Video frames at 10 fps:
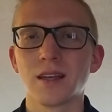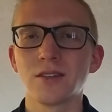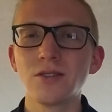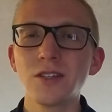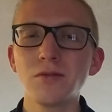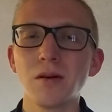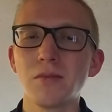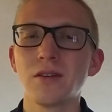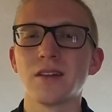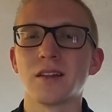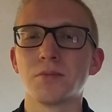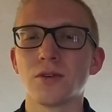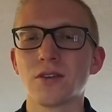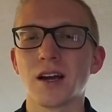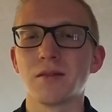So just remember that the
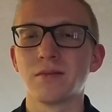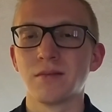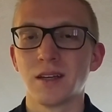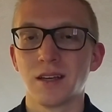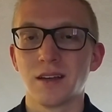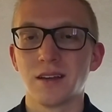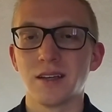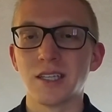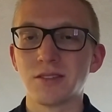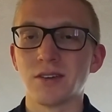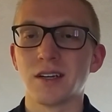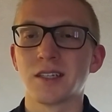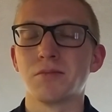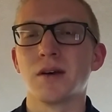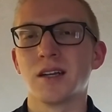program is very
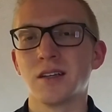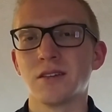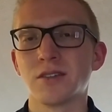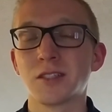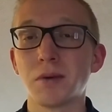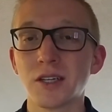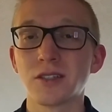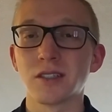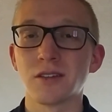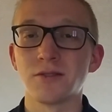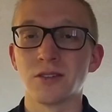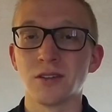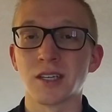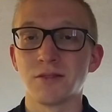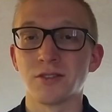competitive, especially if you're
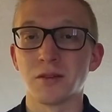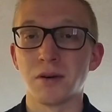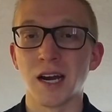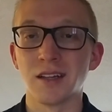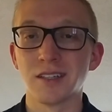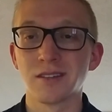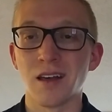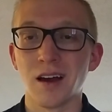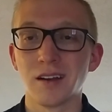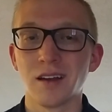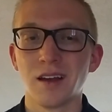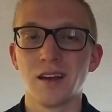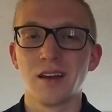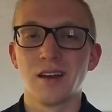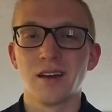looking for a pilot slot.
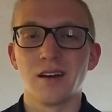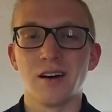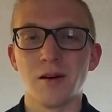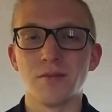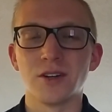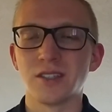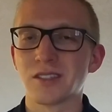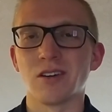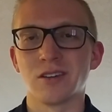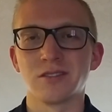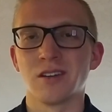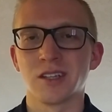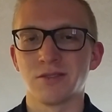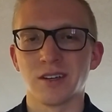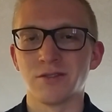There just aren't
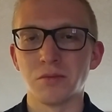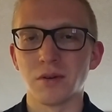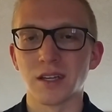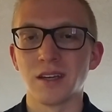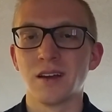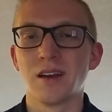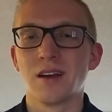slots for everybody,